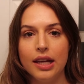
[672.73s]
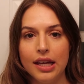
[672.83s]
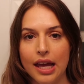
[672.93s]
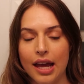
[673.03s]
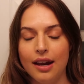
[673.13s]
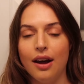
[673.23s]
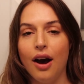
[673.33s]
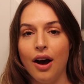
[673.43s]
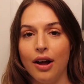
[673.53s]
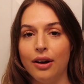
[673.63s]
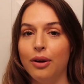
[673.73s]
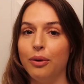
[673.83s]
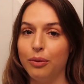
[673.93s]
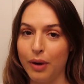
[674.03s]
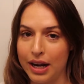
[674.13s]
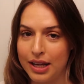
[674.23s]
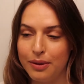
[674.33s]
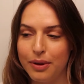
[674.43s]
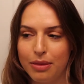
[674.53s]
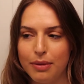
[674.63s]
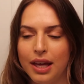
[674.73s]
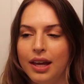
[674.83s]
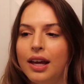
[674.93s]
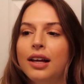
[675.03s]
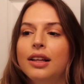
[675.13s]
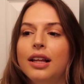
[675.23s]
get on ready with me